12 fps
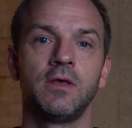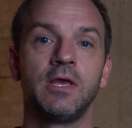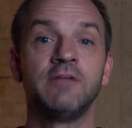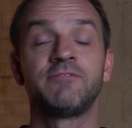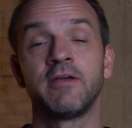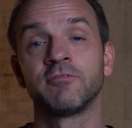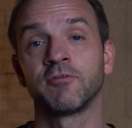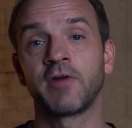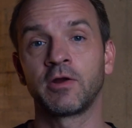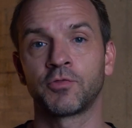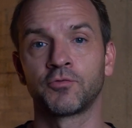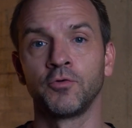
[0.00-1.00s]
in favor of
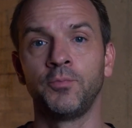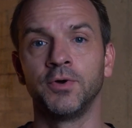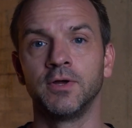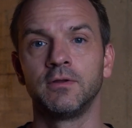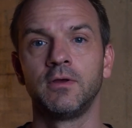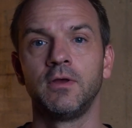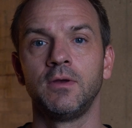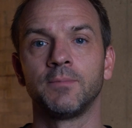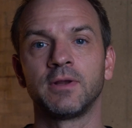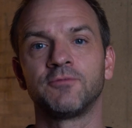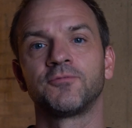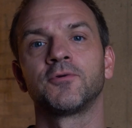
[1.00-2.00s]
higher throughput
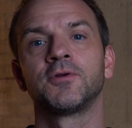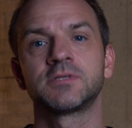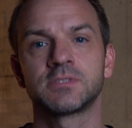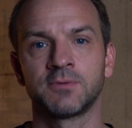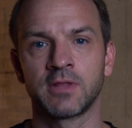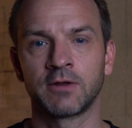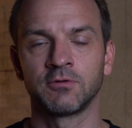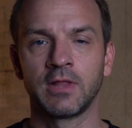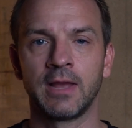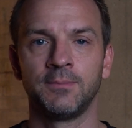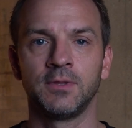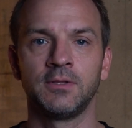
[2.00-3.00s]
by deferring some of that
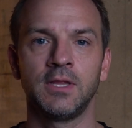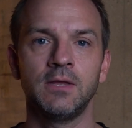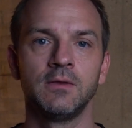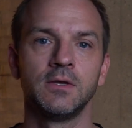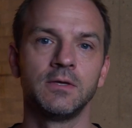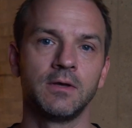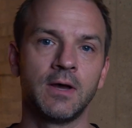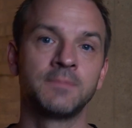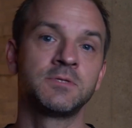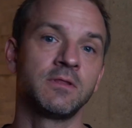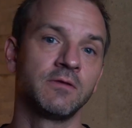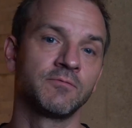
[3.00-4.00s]
reliability up
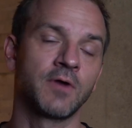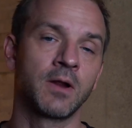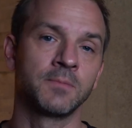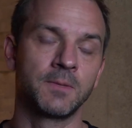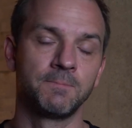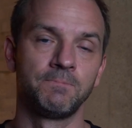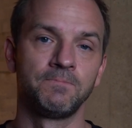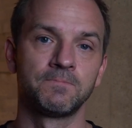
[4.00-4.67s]
to the environment.